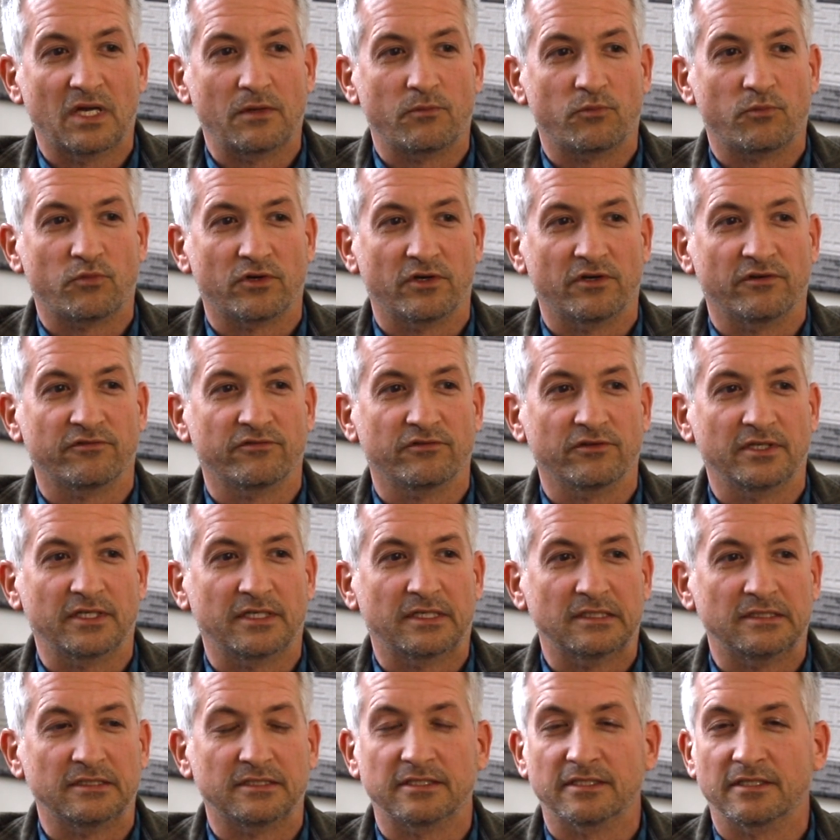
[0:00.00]
prayerfully
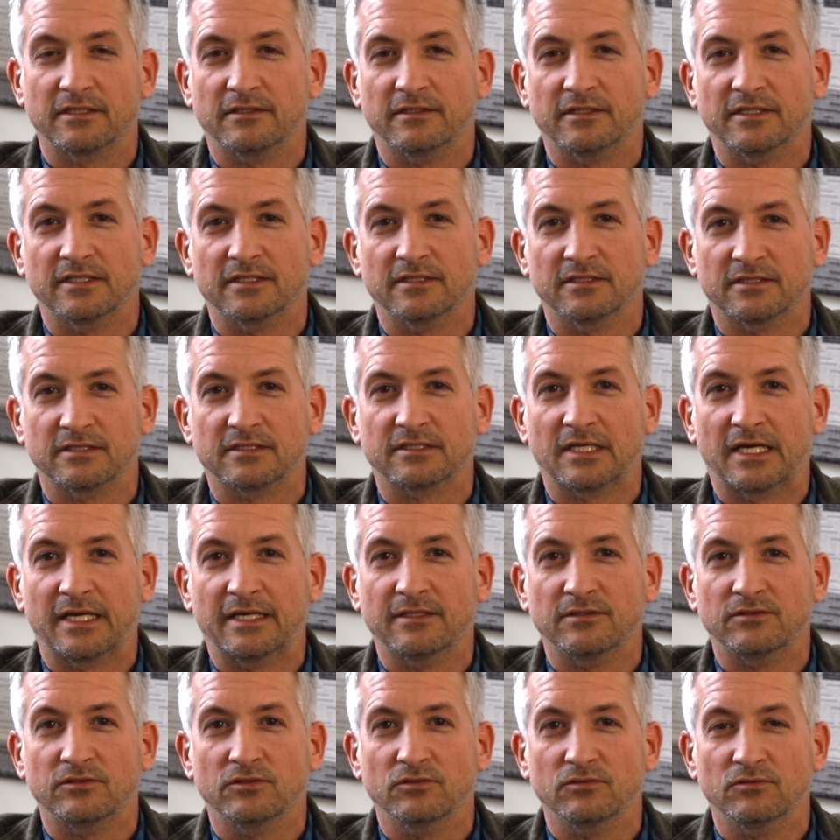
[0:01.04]
considered it and
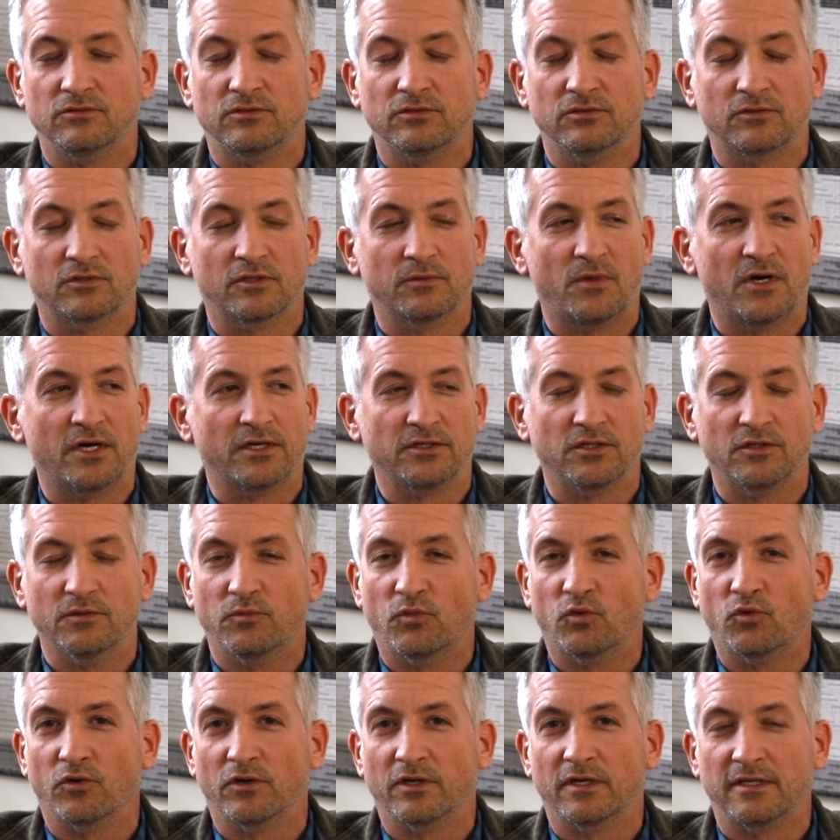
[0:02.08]
decided to come onto the
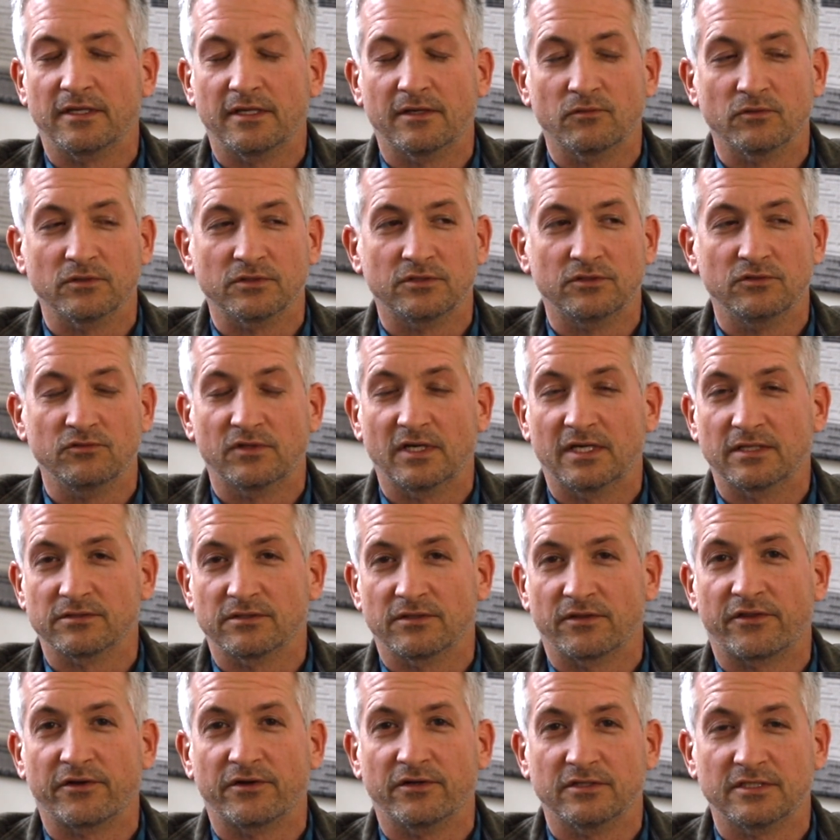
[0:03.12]
board, and that was
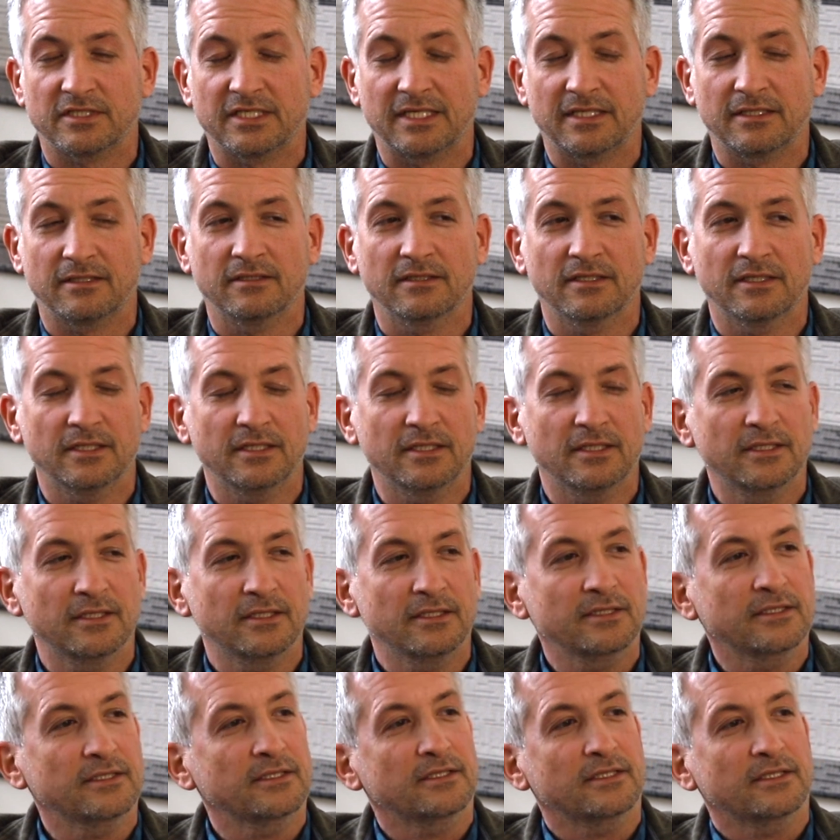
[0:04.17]
2013.
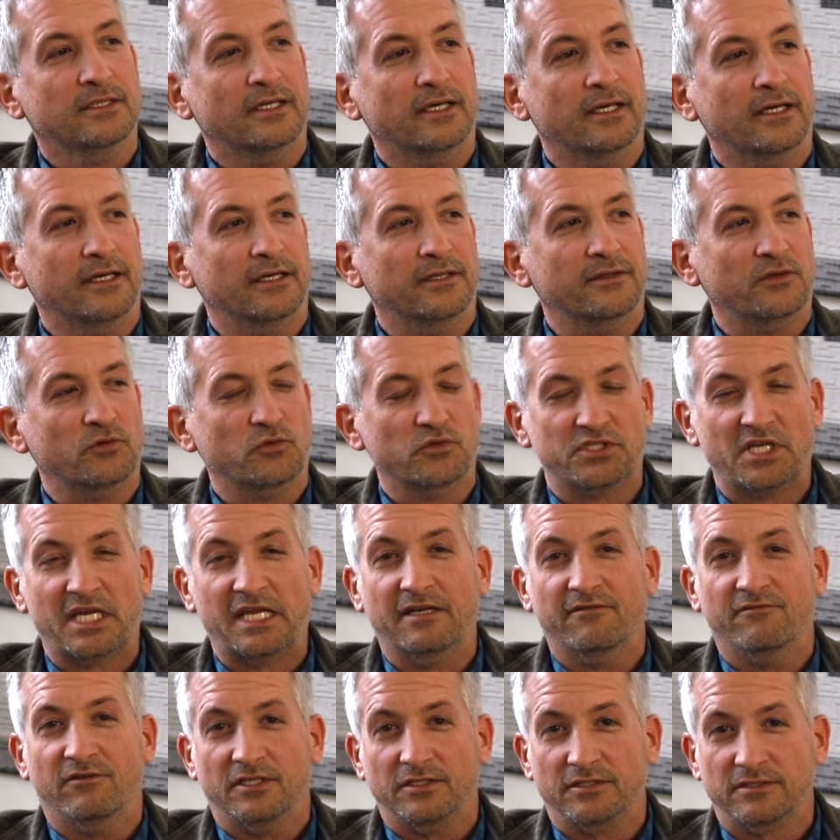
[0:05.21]
And there was
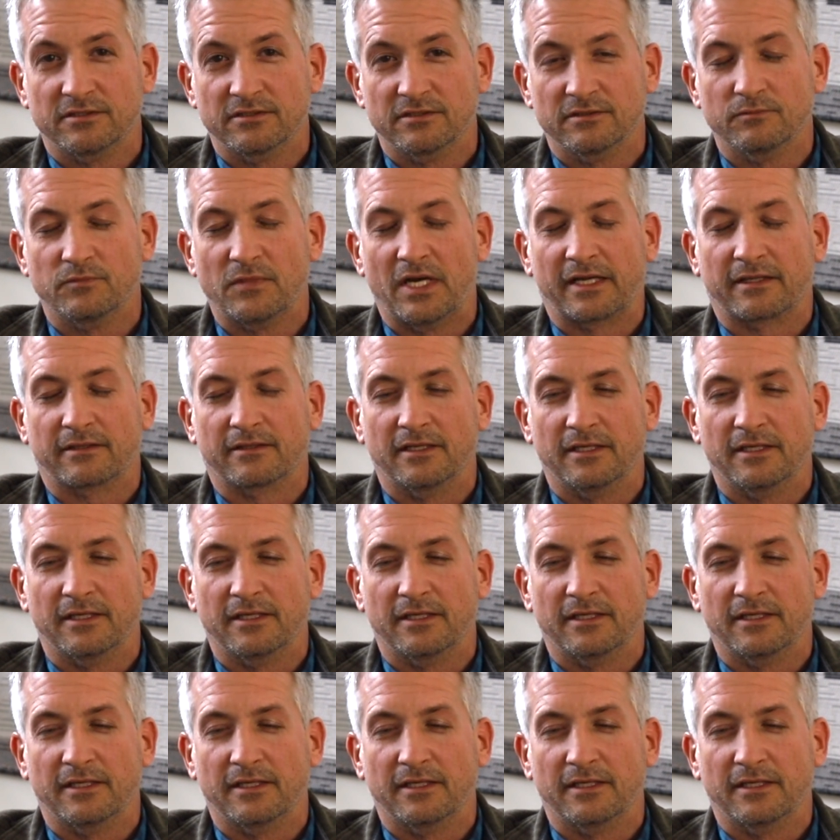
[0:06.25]
8 of us back